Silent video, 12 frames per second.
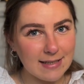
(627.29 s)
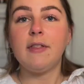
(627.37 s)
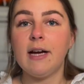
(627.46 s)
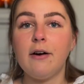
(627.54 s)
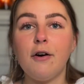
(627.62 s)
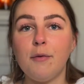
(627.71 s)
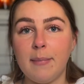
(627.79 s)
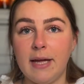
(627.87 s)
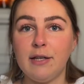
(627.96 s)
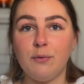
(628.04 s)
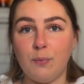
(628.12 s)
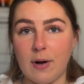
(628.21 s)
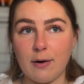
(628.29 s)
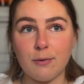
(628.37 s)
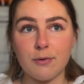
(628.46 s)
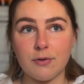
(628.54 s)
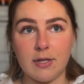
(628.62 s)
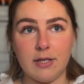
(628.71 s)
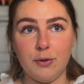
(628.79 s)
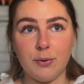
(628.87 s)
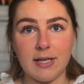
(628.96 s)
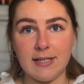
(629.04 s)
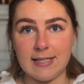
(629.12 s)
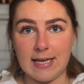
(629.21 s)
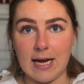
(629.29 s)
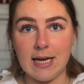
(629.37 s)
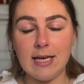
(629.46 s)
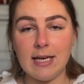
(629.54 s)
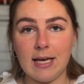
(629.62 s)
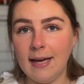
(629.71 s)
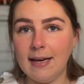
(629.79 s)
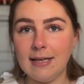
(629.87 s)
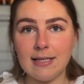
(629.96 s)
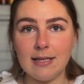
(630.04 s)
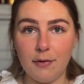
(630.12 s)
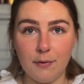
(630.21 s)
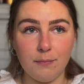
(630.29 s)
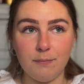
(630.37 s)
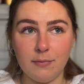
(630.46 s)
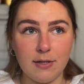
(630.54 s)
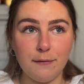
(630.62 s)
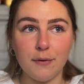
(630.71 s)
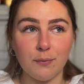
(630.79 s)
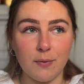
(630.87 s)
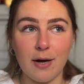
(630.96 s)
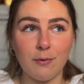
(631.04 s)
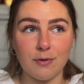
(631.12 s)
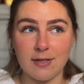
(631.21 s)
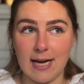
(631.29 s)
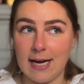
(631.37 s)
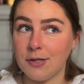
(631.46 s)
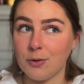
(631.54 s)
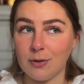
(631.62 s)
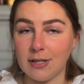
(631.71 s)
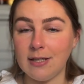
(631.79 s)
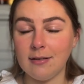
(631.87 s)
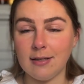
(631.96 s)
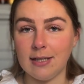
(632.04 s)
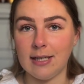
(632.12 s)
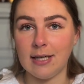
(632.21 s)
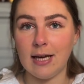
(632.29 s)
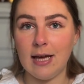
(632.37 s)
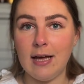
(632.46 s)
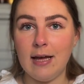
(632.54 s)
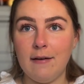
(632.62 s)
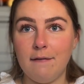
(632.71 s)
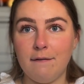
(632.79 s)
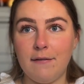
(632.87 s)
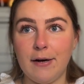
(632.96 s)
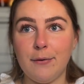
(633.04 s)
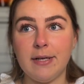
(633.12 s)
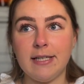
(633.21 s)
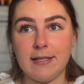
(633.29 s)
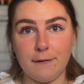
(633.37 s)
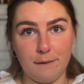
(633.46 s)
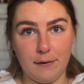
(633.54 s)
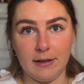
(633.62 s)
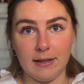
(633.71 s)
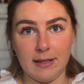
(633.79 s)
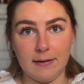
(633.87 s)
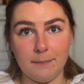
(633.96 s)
There are many routes that you can take, and the different routes handle healing very differently.